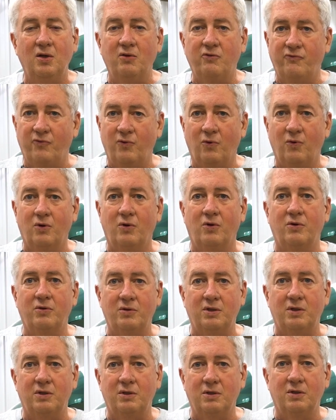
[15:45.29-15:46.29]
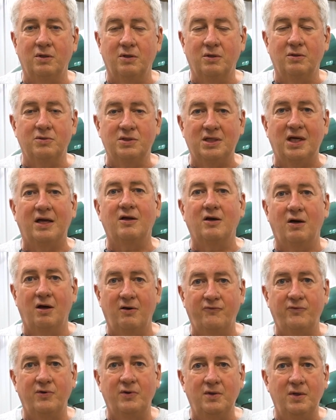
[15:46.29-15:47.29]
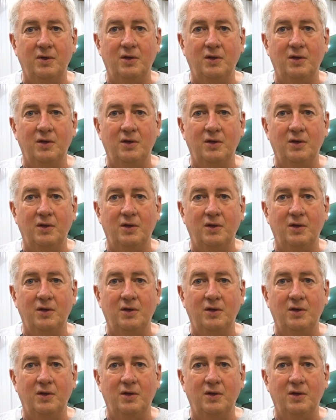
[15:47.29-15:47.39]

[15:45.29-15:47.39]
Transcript: for the takeoff